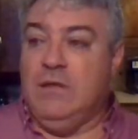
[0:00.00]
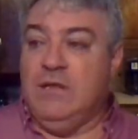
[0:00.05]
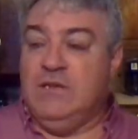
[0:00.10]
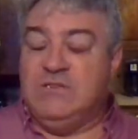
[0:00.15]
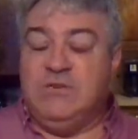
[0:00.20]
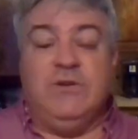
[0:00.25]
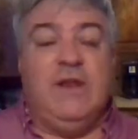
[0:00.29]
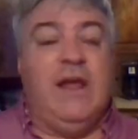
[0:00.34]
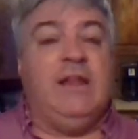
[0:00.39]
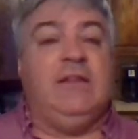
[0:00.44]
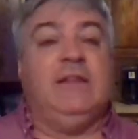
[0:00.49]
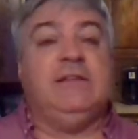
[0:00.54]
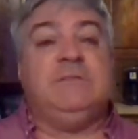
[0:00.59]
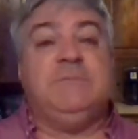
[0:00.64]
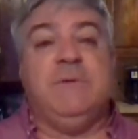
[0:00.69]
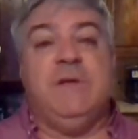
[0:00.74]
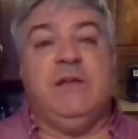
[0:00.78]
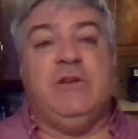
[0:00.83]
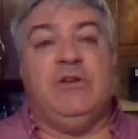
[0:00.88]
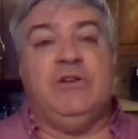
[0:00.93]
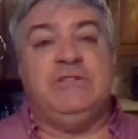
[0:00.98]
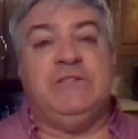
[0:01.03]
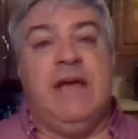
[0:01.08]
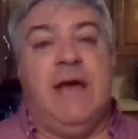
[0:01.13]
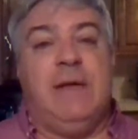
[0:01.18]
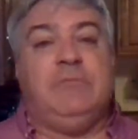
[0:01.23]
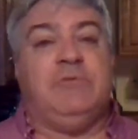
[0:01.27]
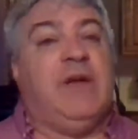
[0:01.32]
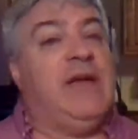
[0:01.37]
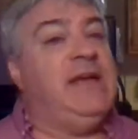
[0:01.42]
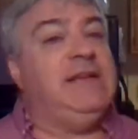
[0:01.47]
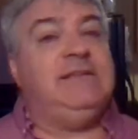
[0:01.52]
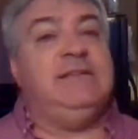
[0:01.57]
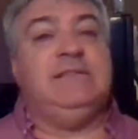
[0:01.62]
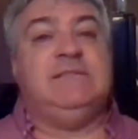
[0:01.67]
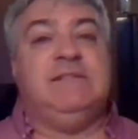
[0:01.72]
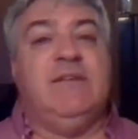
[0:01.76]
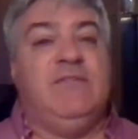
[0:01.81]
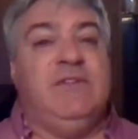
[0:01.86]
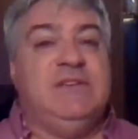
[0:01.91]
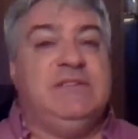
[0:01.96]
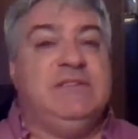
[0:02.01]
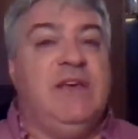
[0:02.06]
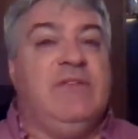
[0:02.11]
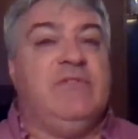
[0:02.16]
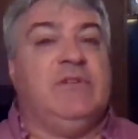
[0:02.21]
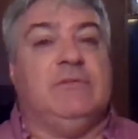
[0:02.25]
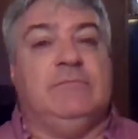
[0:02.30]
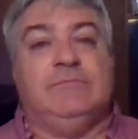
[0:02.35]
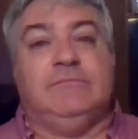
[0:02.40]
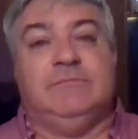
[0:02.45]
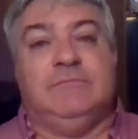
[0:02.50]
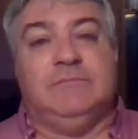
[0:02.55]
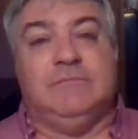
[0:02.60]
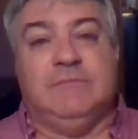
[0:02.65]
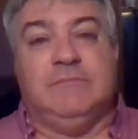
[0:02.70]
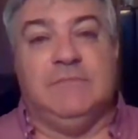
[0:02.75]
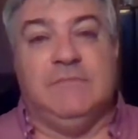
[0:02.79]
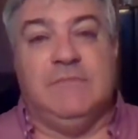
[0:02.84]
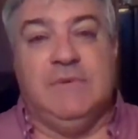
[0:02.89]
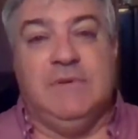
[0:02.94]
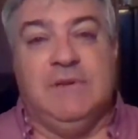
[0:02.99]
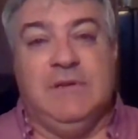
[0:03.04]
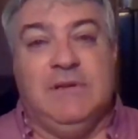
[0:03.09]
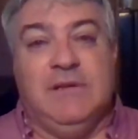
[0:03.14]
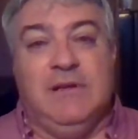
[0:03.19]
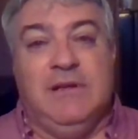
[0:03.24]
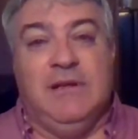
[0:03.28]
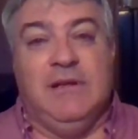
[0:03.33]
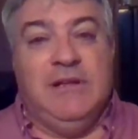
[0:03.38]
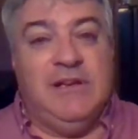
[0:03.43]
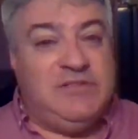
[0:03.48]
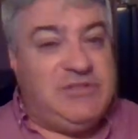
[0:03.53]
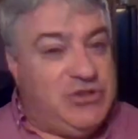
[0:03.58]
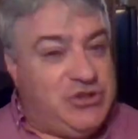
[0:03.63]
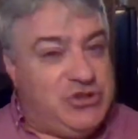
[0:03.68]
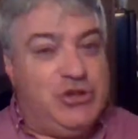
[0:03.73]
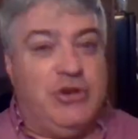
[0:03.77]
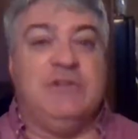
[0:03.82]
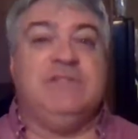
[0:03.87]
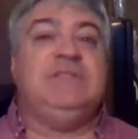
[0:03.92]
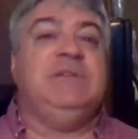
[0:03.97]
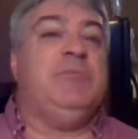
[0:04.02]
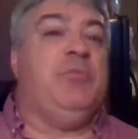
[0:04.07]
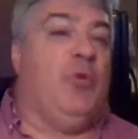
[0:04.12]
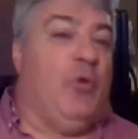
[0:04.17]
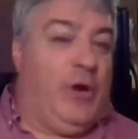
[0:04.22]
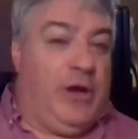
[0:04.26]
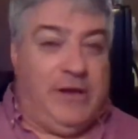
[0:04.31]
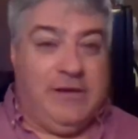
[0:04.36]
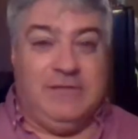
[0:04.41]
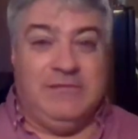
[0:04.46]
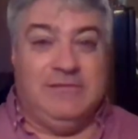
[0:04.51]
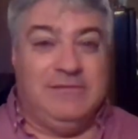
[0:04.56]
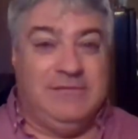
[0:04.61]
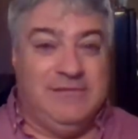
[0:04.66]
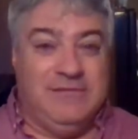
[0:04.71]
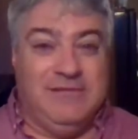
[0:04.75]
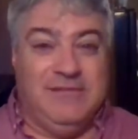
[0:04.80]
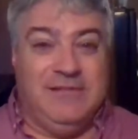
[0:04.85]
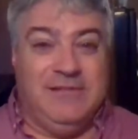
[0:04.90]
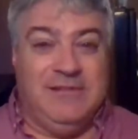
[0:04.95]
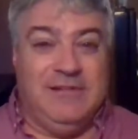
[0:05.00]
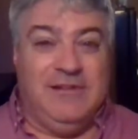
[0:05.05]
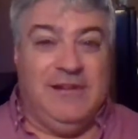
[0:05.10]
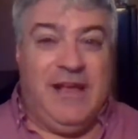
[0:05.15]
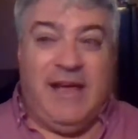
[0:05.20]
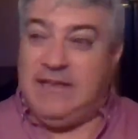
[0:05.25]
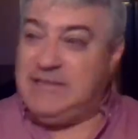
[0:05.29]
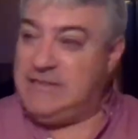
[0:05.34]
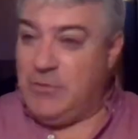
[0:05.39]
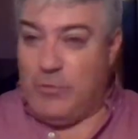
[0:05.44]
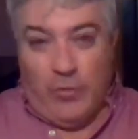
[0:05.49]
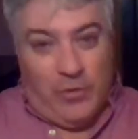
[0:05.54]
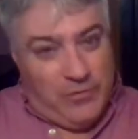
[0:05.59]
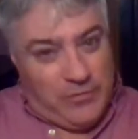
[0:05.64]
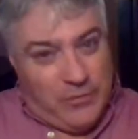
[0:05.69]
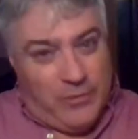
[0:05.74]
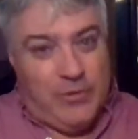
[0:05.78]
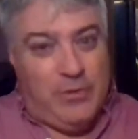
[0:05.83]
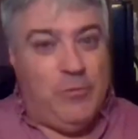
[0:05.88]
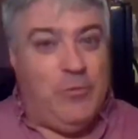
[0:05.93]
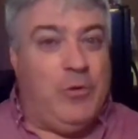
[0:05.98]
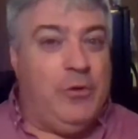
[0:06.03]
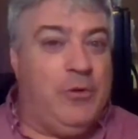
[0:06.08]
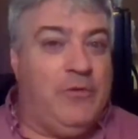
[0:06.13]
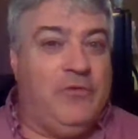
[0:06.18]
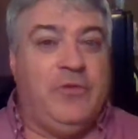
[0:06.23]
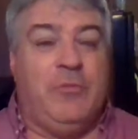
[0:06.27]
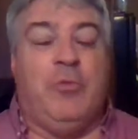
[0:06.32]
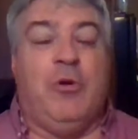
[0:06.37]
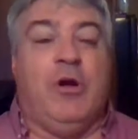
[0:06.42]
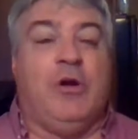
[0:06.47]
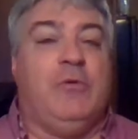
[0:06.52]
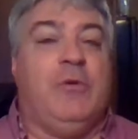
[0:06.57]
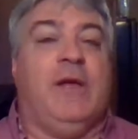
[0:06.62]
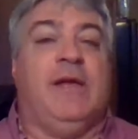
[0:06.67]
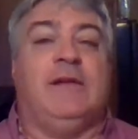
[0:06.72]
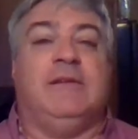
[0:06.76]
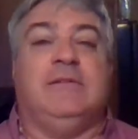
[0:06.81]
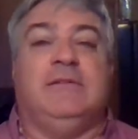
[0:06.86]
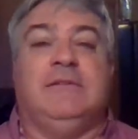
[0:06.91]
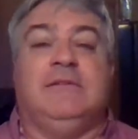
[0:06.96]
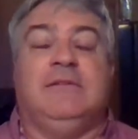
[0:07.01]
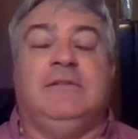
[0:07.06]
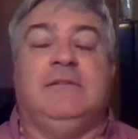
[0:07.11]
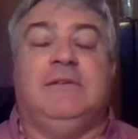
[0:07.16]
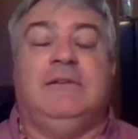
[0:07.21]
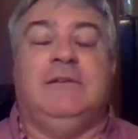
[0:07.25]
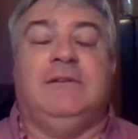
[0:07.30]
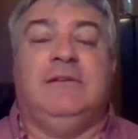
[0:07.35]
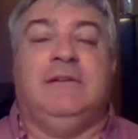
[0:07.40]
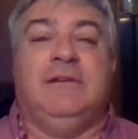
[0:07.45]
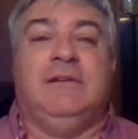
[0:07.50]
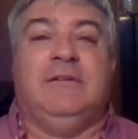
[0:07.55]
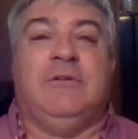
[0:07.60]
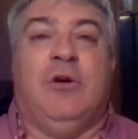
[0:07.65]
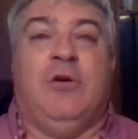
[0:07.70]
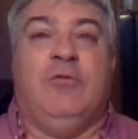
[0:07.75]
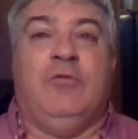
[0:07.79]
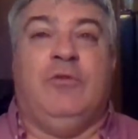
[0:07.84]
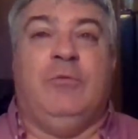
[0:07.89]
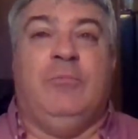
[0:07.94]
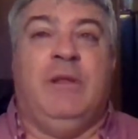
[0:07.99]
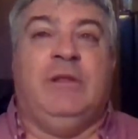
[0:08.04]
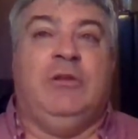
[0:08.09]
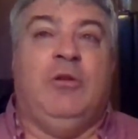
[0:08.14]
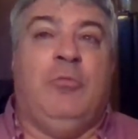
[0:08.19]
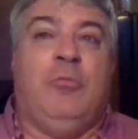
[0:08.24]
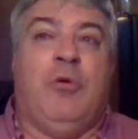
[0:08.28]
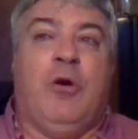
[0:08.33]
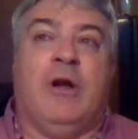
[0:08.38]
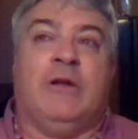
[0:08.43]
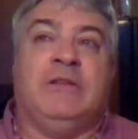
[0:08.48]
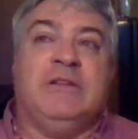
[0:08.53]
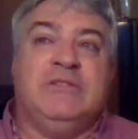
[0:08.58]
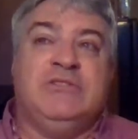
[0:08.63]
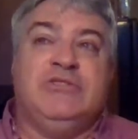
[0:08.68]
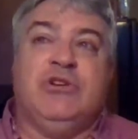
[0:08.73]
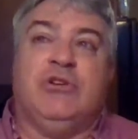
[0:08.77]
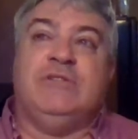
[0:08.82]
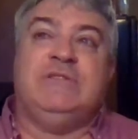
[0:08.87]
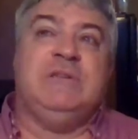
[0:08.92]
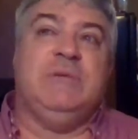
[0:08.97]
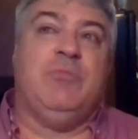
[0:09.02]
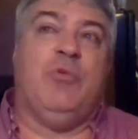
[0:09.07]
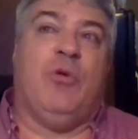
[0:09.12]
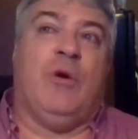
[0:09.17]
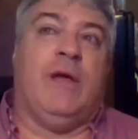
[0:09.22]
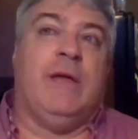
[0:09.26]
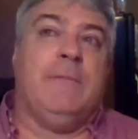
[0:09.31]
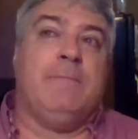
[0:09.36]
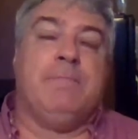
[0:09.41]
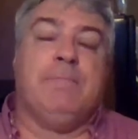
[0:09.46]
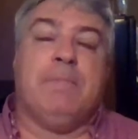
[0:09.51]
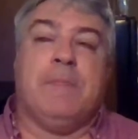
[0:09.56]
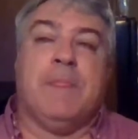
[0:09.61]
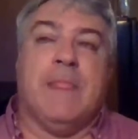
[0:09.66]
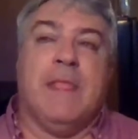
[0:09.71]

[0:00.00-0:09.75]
So now let's begin our chapter, 1877. There's a Jersey boy, exit 131 off the parkway. Over in Menlo Park, this Jersey boy